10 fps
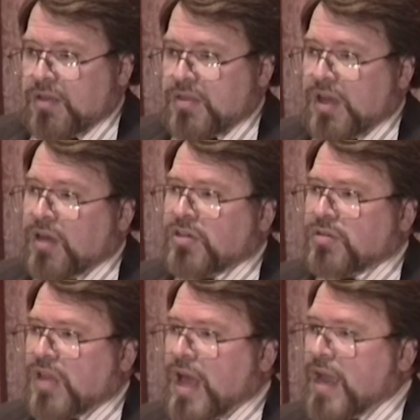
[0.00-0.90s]
The
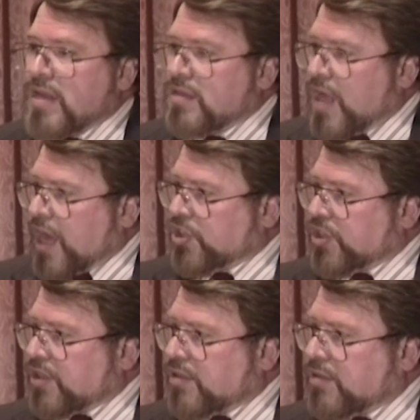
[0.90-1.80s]
underlying
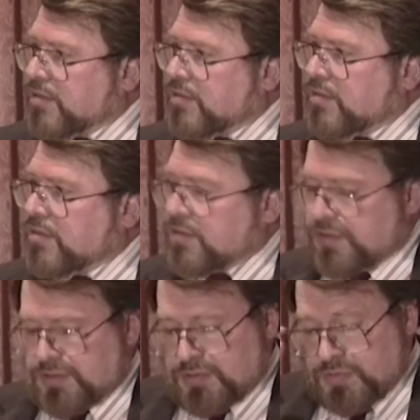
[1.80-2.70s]
logic
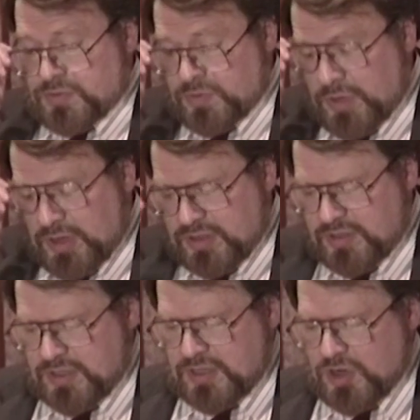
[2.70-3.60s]
with regard
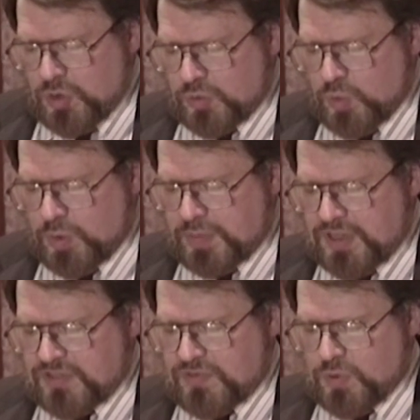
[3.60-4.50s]
to the Cold War
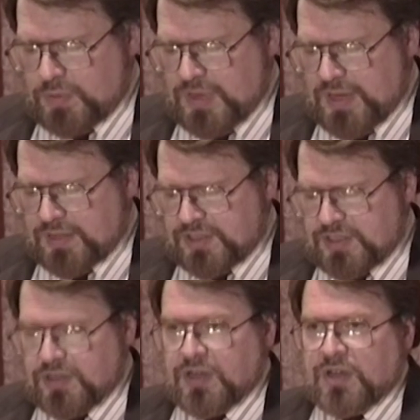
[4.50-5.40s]
plus foreign
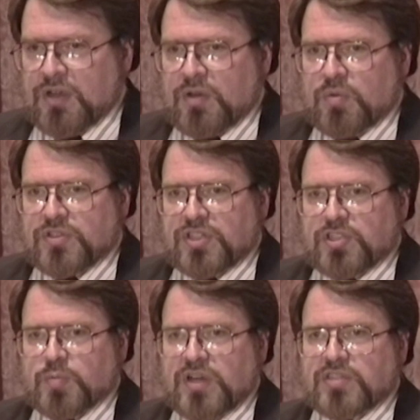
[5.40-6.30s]
policy was
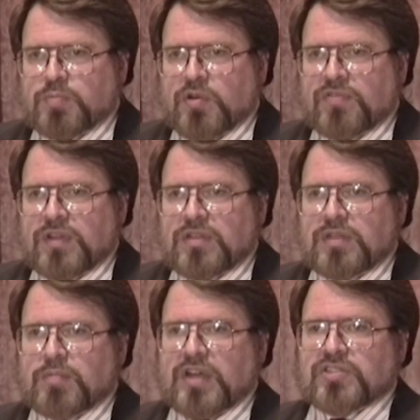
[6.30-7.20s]
expressed
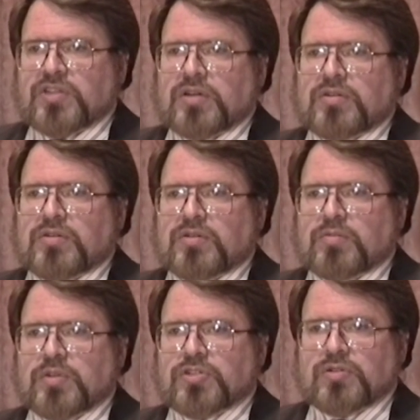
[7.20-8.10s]
perfectly by
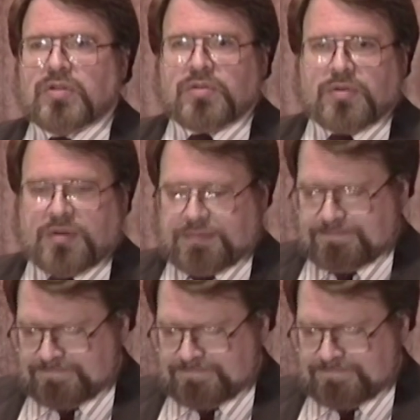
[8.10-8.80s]
Senator Richard Lugar.